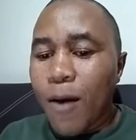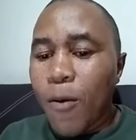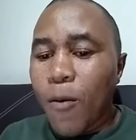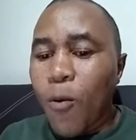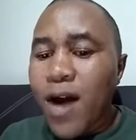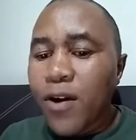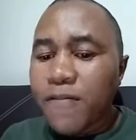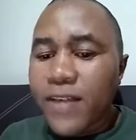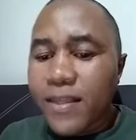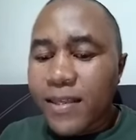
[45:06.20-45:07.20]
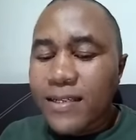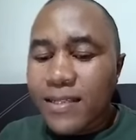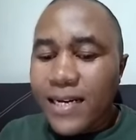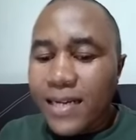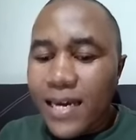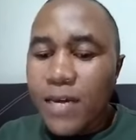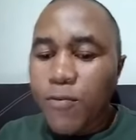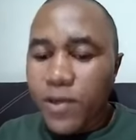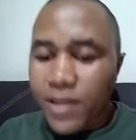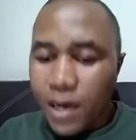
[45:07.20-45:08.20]
one of the things that came
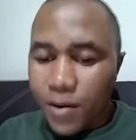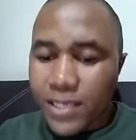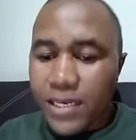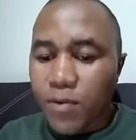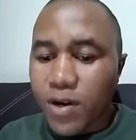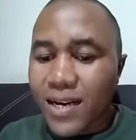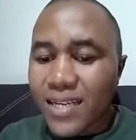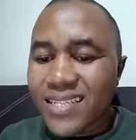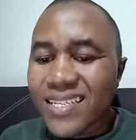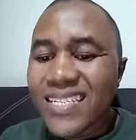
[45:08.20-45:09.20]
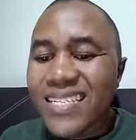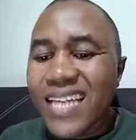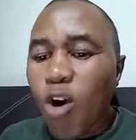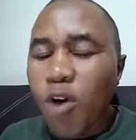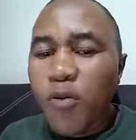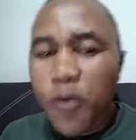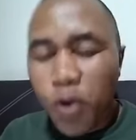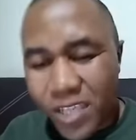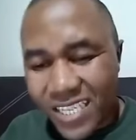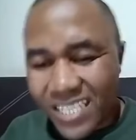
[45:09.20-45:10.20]
with our democracy is the
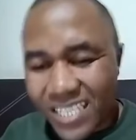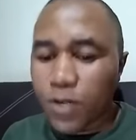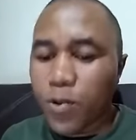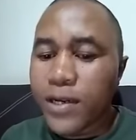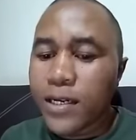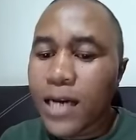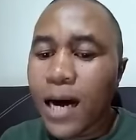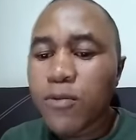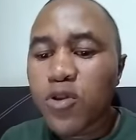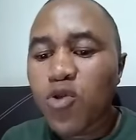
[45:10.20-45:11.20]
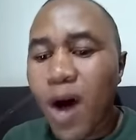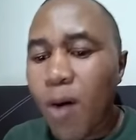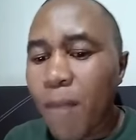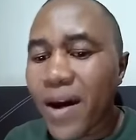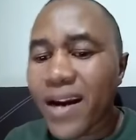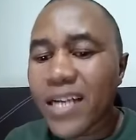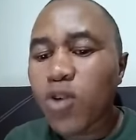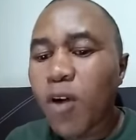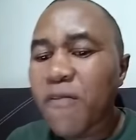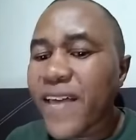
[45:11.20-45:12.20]
confusion when it comes to our
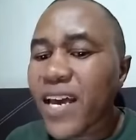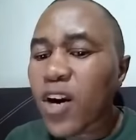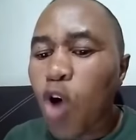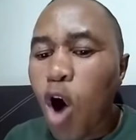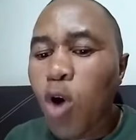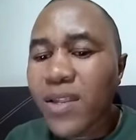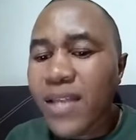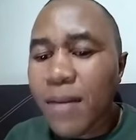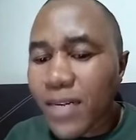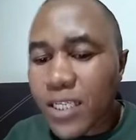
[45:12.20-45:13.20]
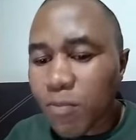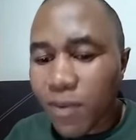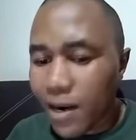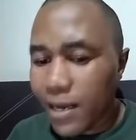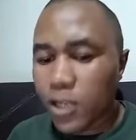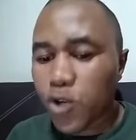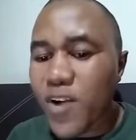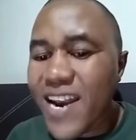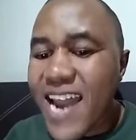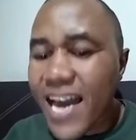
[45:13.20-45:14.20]
parents of the role they must play to
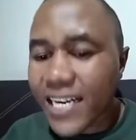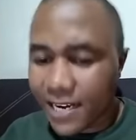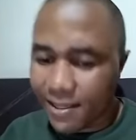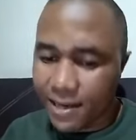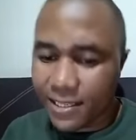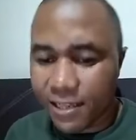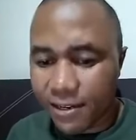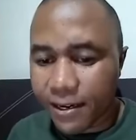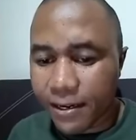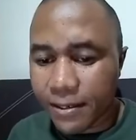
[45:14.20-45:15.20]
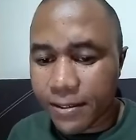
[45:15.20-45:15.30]
nurture their children.